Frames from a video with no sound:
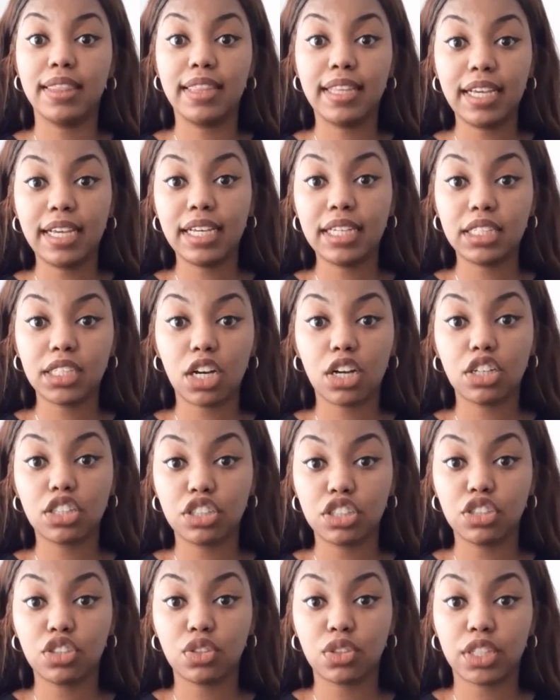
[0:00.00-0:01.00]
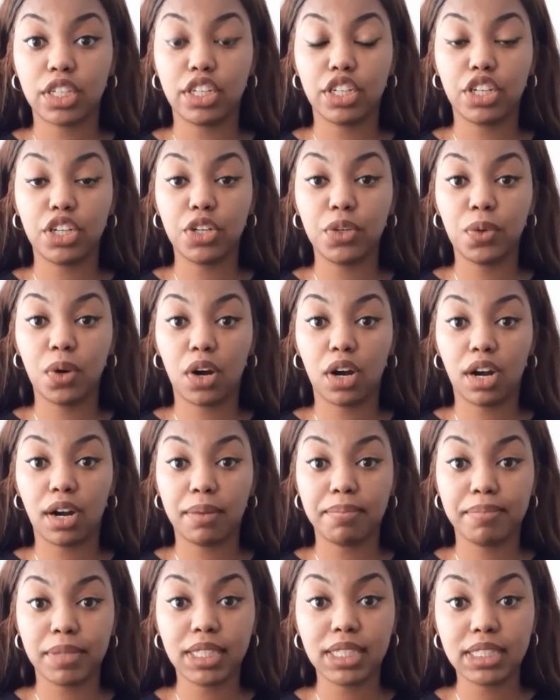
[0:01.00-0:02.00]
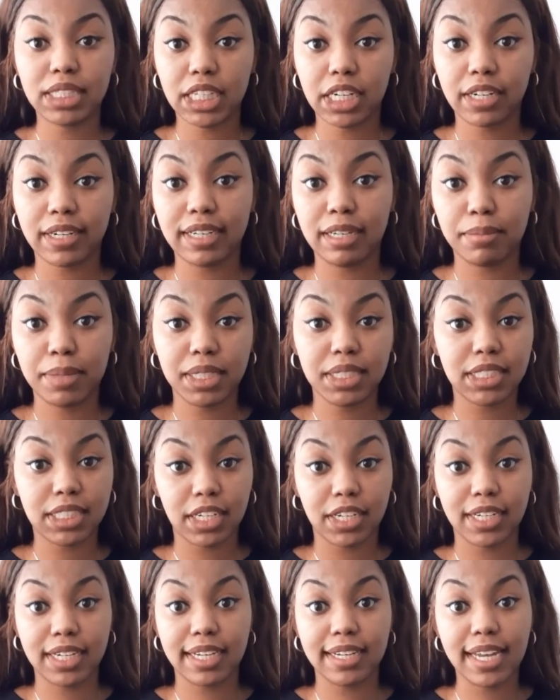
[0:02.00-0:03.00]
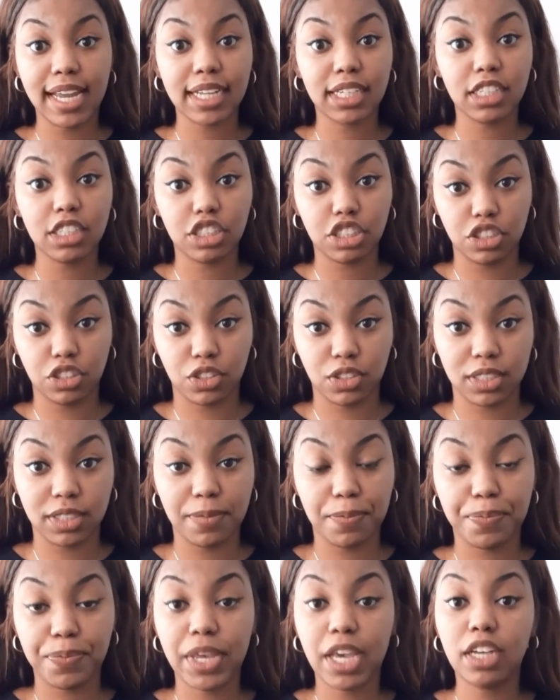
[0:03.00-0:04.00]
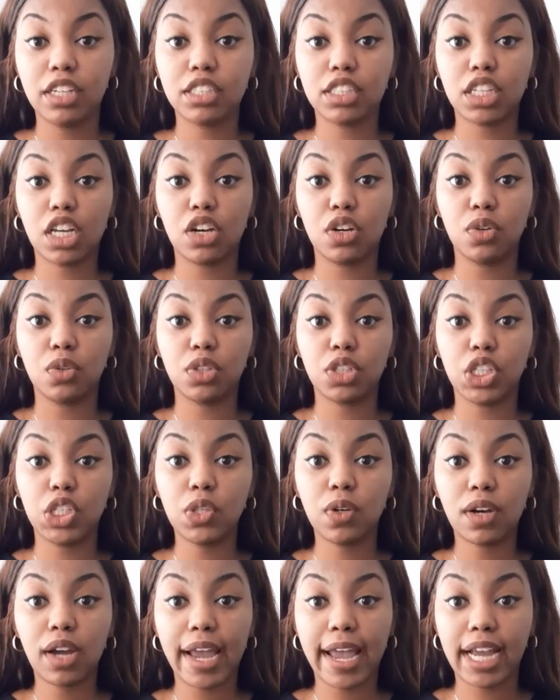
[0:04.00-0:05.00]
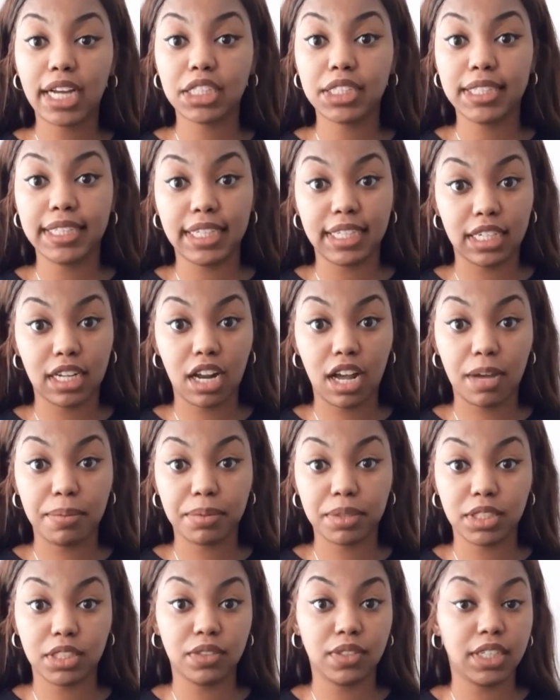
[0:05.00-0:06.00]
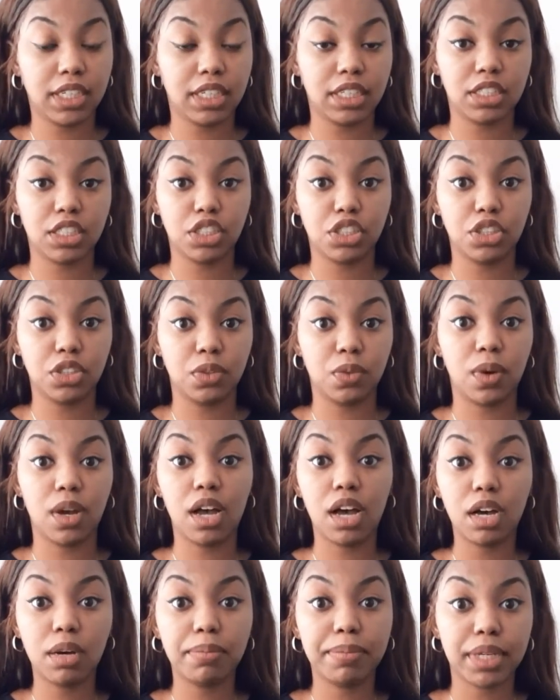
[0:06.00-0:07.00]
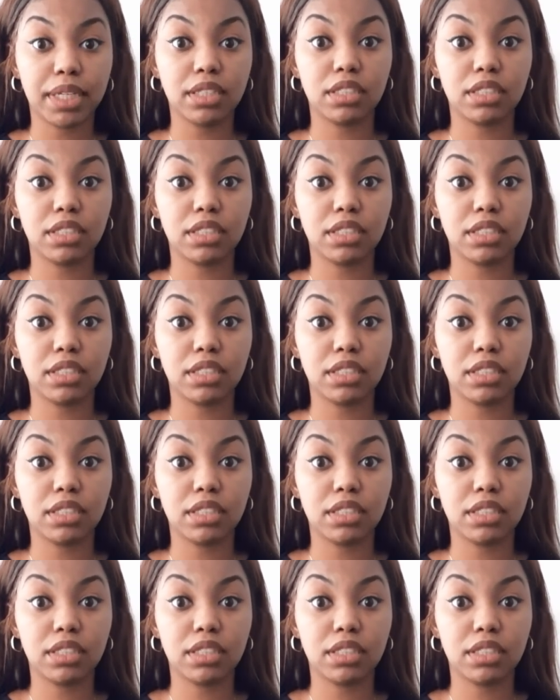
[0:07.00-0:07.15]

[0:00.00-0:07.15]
These are children who are military and military connected children. So you are actually getting the opportunity to help